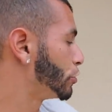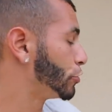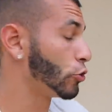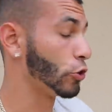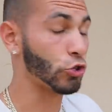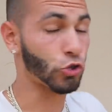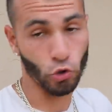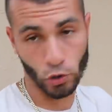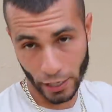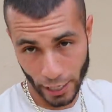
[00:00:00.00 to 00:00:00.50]
gonna
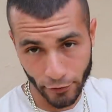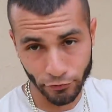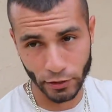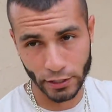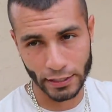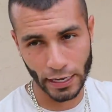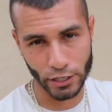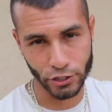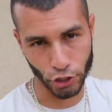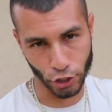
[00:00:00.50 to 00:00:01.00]
do is, if
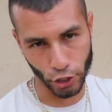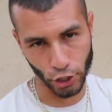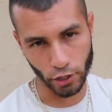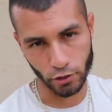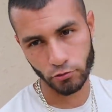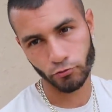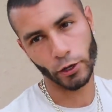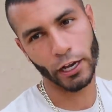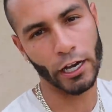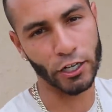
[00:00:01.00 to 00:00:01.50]
these eggs are
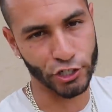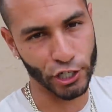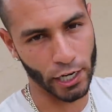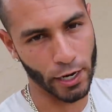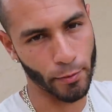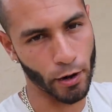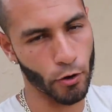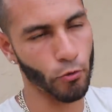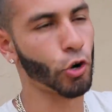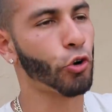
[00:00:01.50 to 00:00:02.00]
good, we gotta check
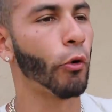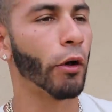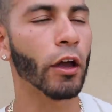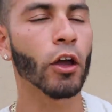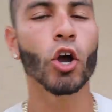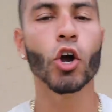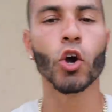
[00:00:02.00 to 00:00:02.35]
them out real quick.